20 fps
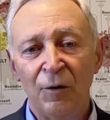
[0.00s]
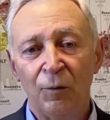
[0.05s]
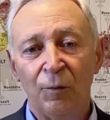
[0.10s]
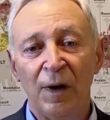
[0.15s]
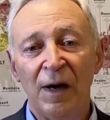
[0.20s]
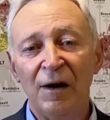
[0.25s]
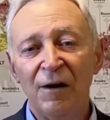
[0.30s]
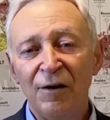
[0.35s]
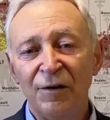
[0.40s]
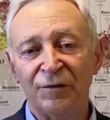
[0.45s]

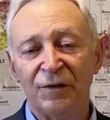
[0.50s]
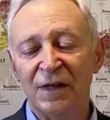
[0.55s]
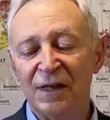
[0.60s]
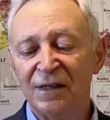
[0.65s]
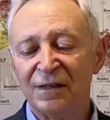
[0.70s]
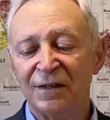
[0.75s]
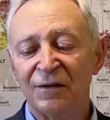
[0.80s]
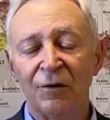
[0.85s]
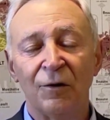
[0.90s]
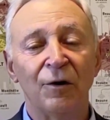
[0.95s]
We love
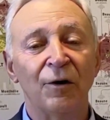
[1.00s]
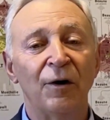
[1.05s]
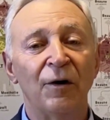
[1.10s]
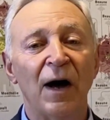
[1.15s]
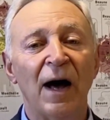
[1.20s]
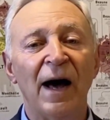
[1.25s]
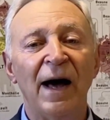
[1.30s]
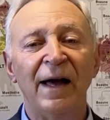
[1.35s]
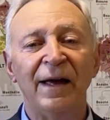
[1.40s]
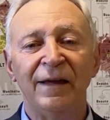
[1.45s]
this, a
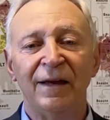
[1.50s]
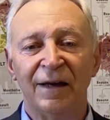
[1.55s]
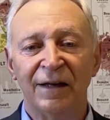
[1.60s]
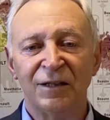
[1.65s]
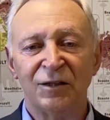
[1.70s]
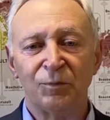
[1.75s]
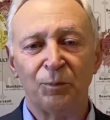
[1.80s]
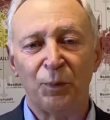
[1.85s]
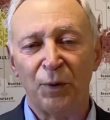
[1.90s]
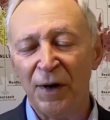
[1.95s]
high
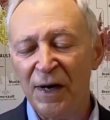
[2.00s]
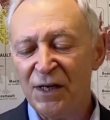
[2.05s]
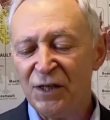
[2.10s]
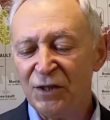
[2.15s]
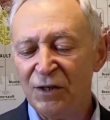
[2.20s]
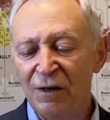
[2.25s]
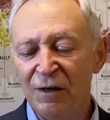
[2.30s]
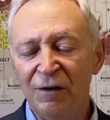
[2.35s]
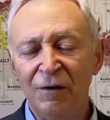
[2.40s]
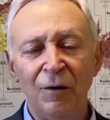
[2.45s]

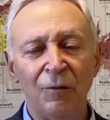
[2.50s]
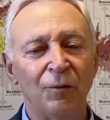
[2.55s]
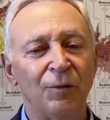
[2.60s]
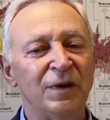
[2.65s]
expression